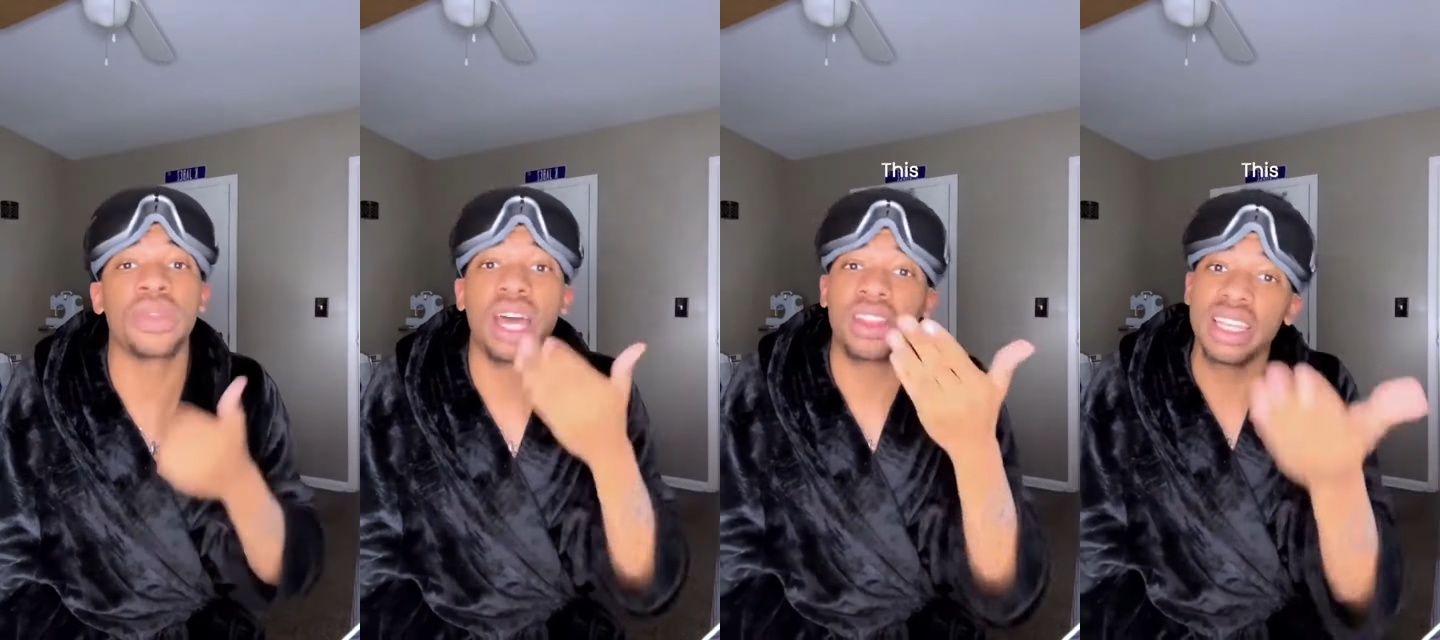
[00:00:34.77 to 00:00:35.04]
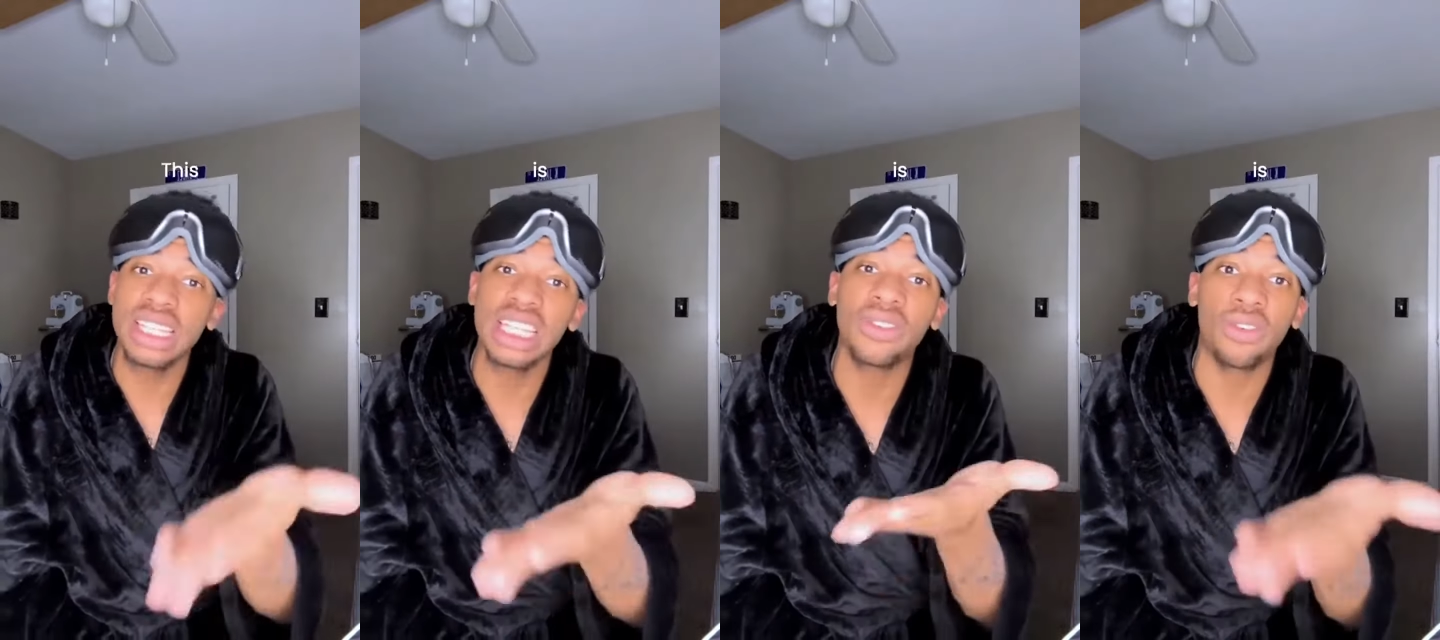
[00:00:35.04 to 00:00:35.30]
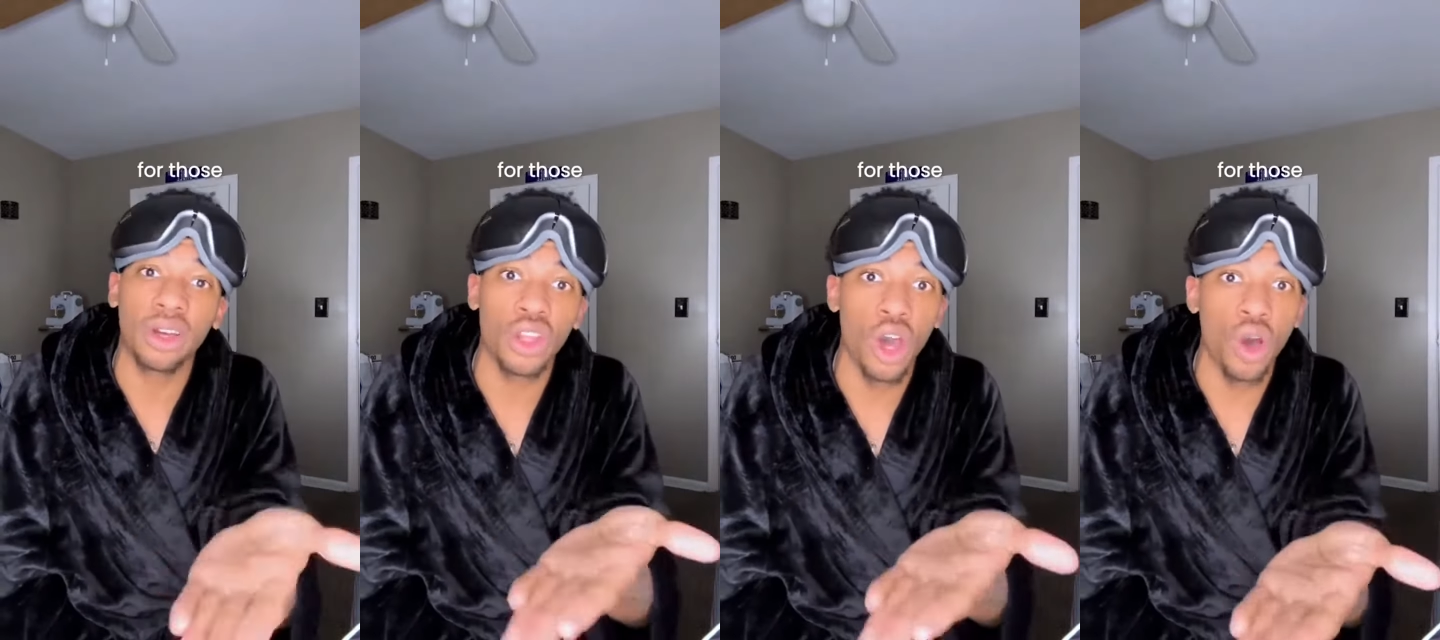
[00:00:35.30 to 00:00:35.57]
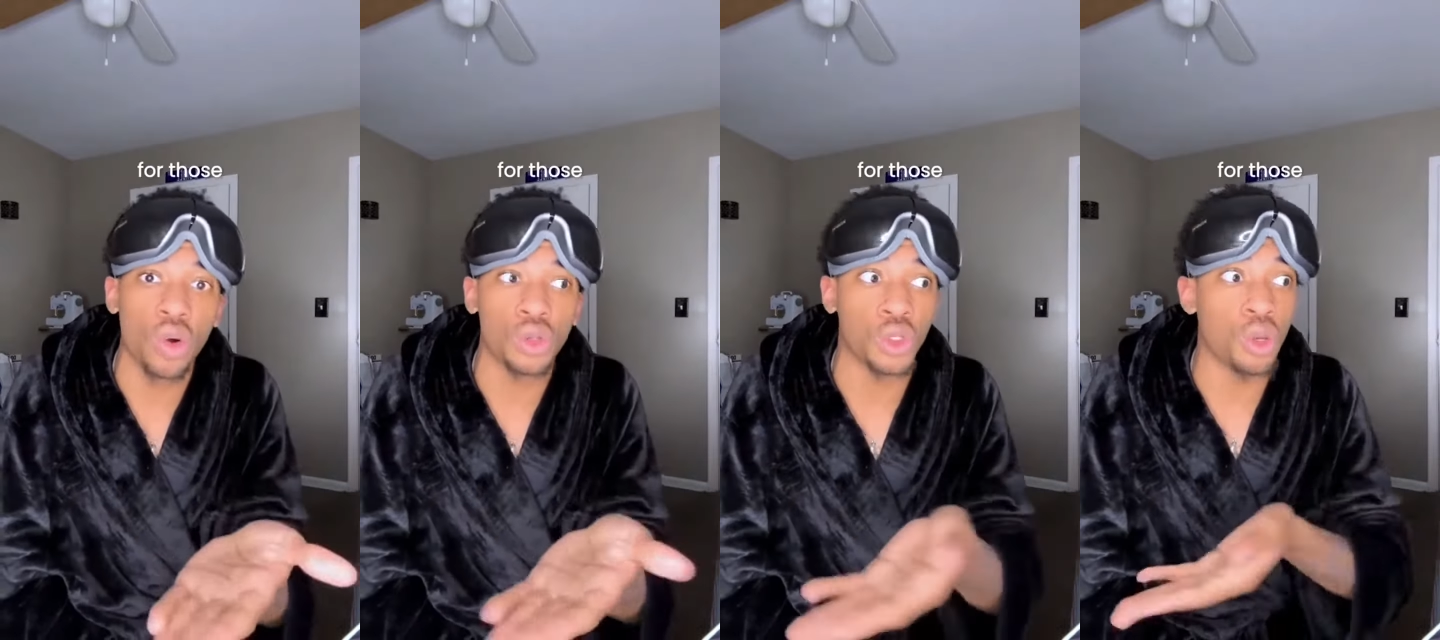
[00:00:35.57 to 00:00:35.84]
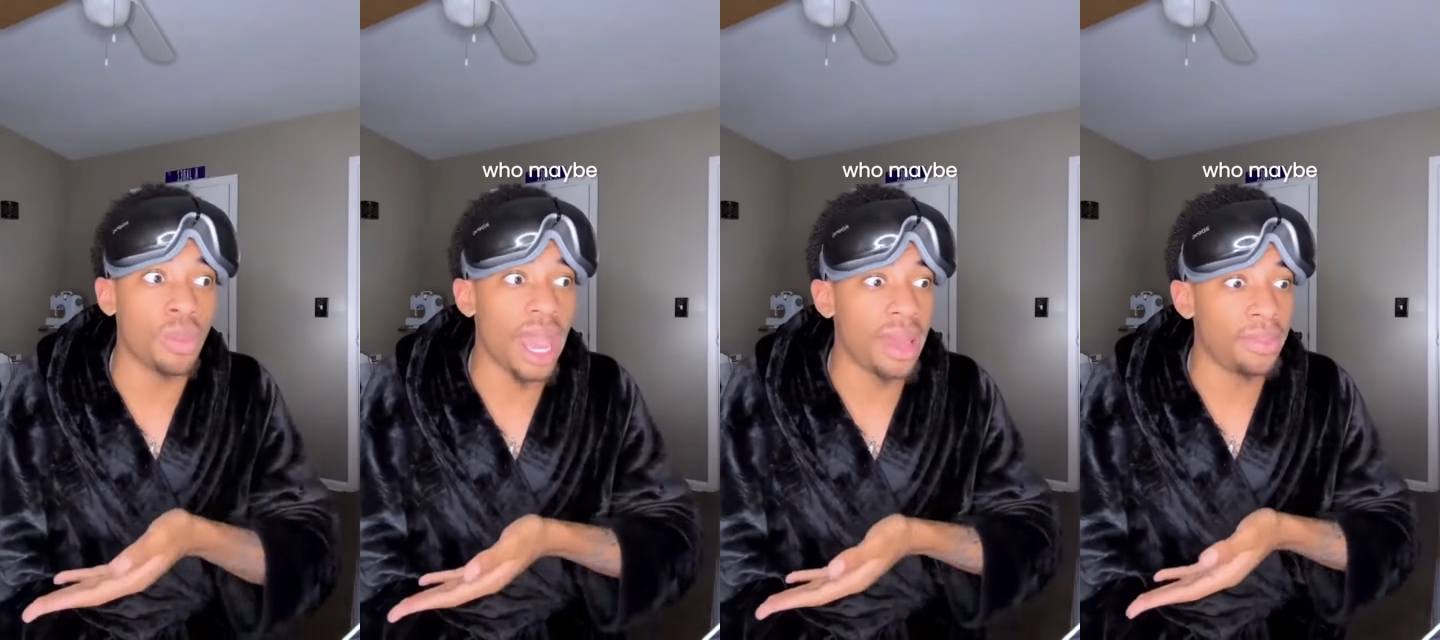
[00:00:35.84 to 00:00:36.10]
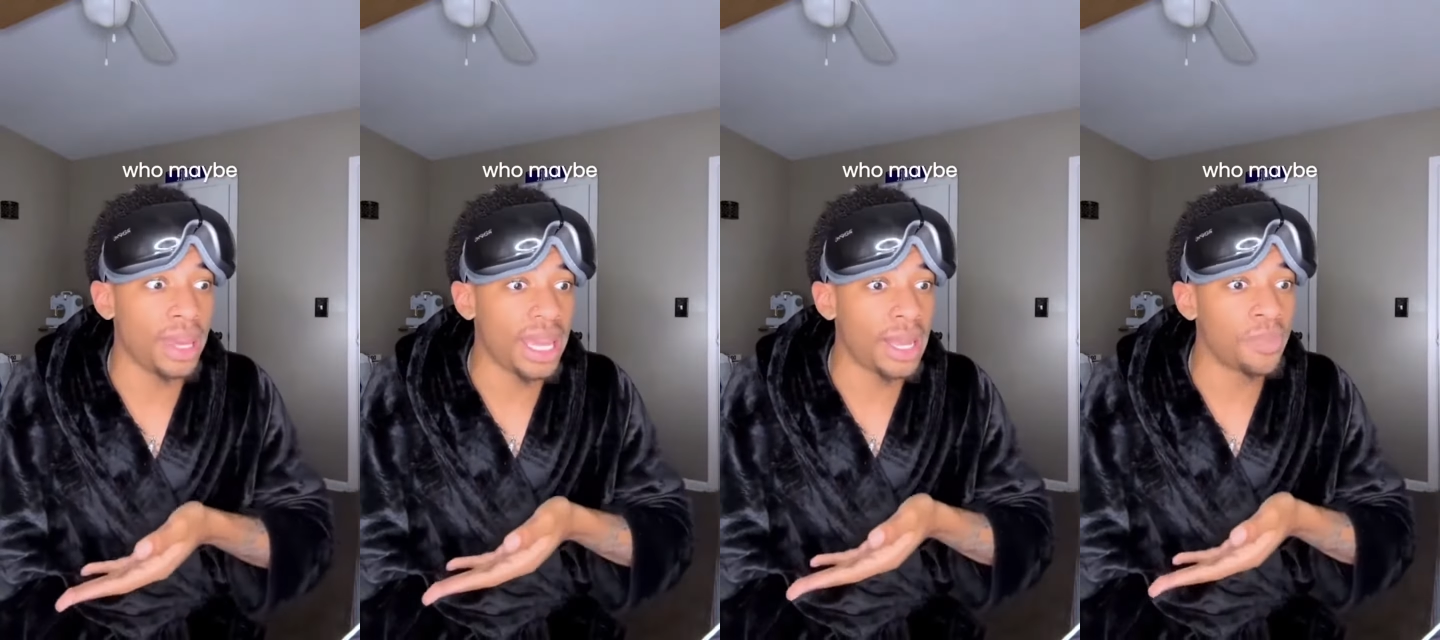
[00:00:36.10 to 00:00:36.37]
Now, this is for those who may
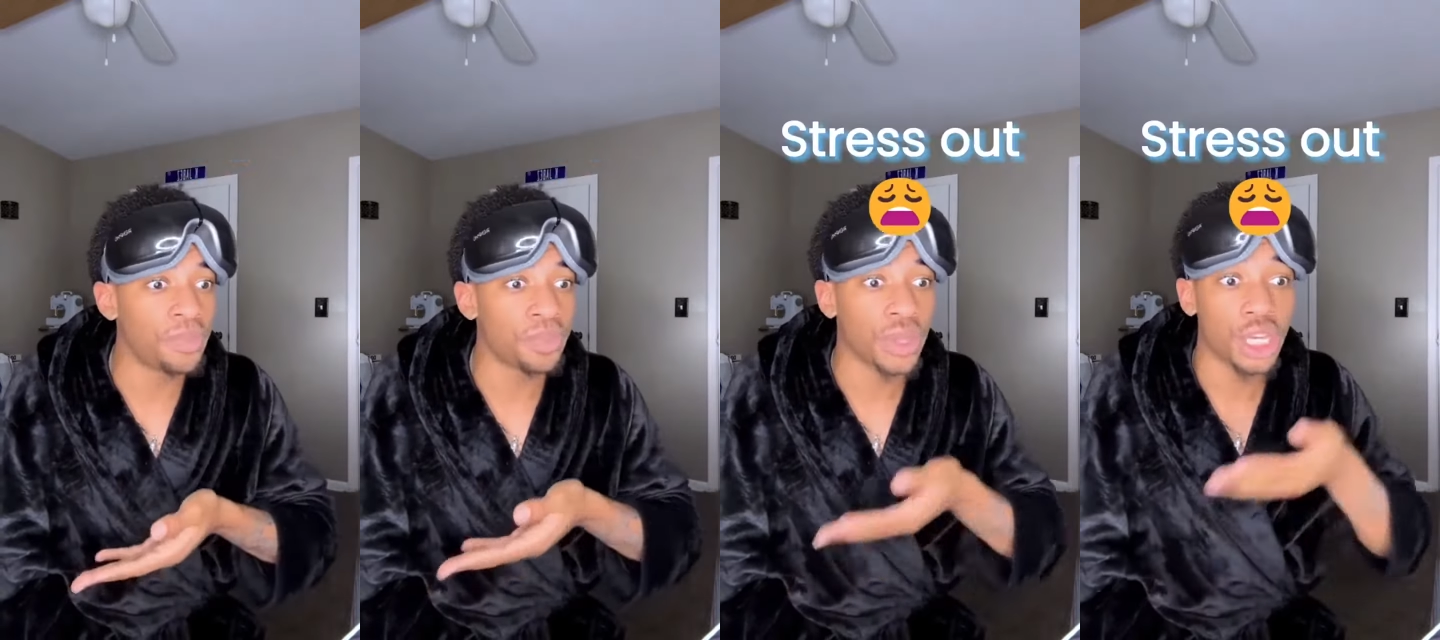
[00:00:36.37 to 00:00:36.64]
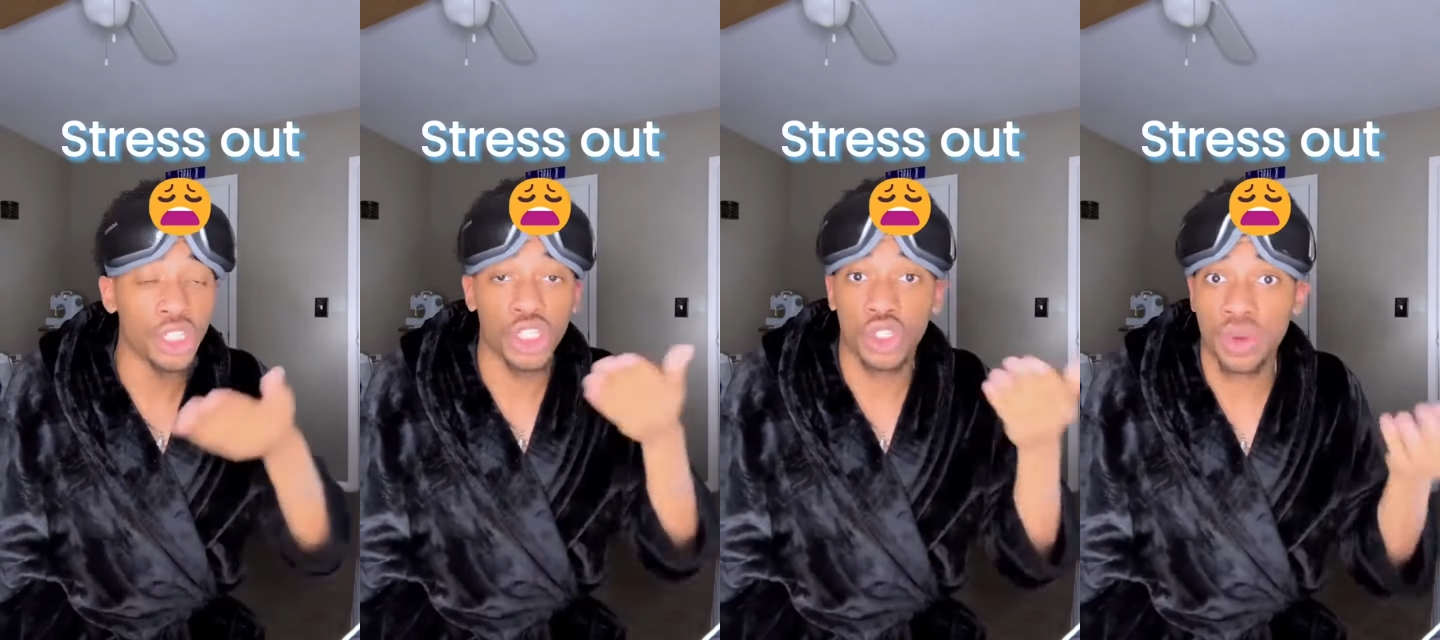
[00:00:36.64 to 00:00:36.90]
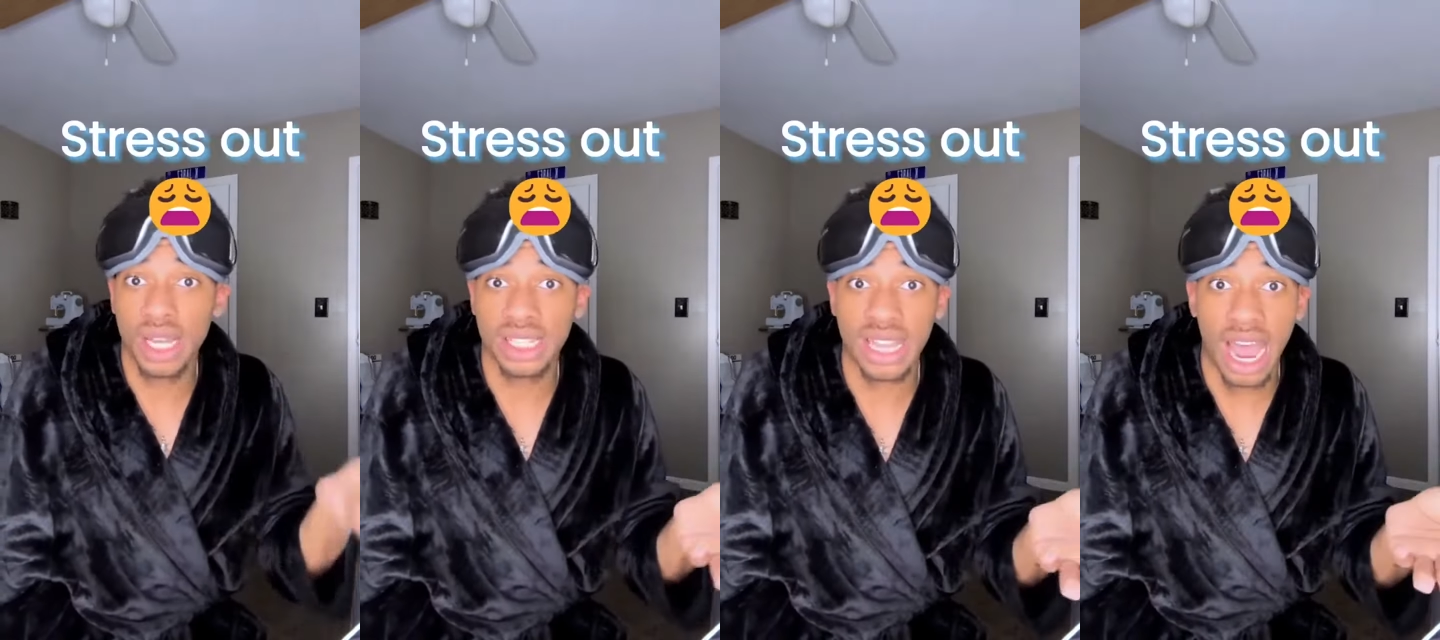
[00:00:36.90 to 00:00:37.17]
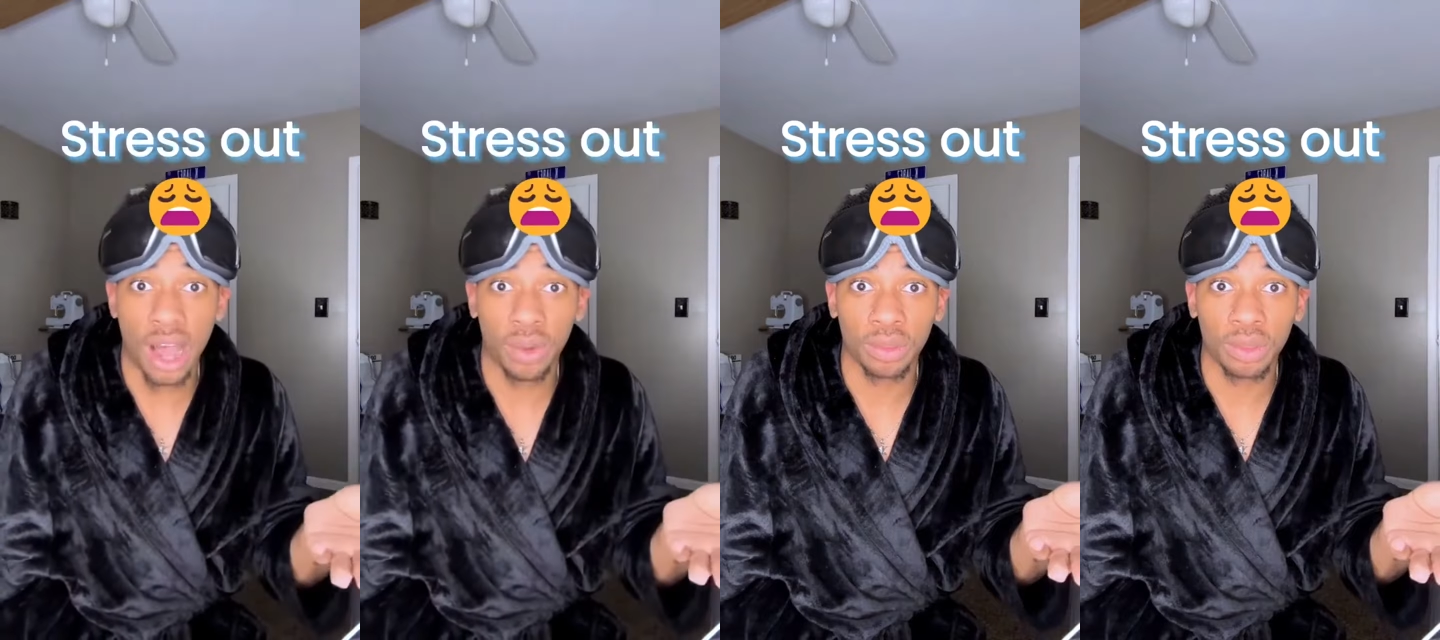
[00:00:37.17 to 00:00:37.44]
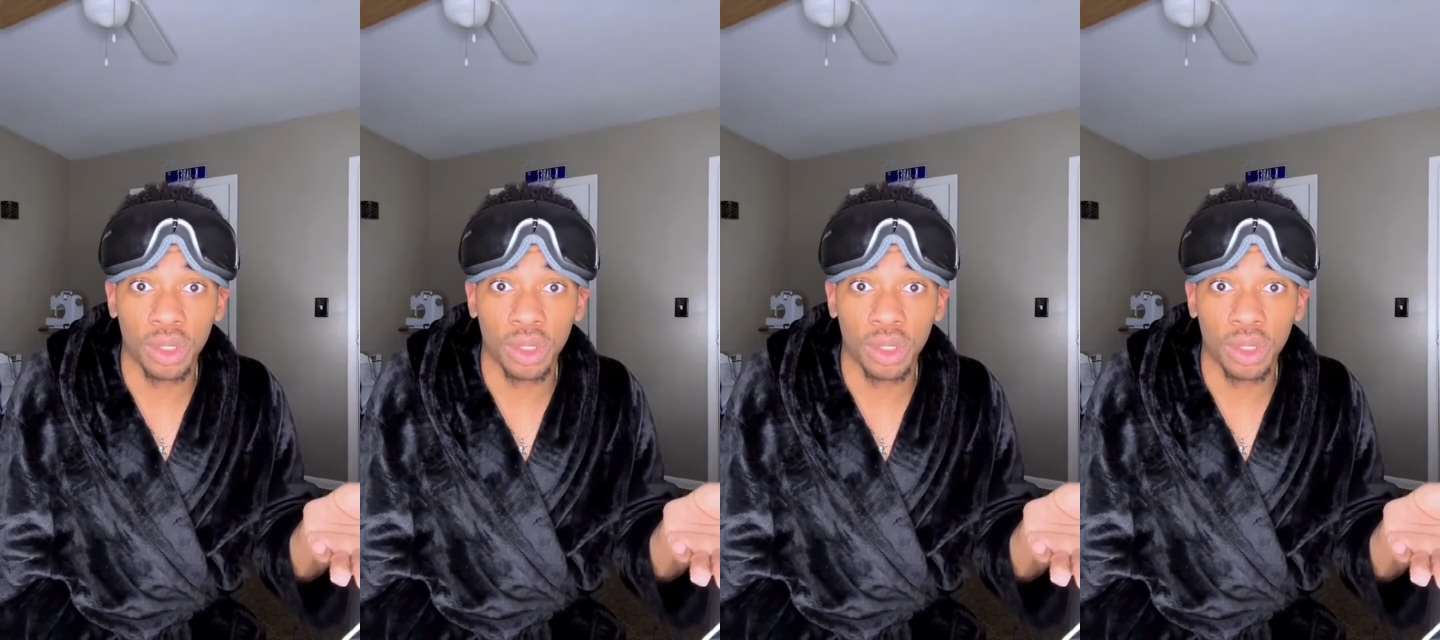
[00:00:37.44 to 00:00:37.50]
be stressed out.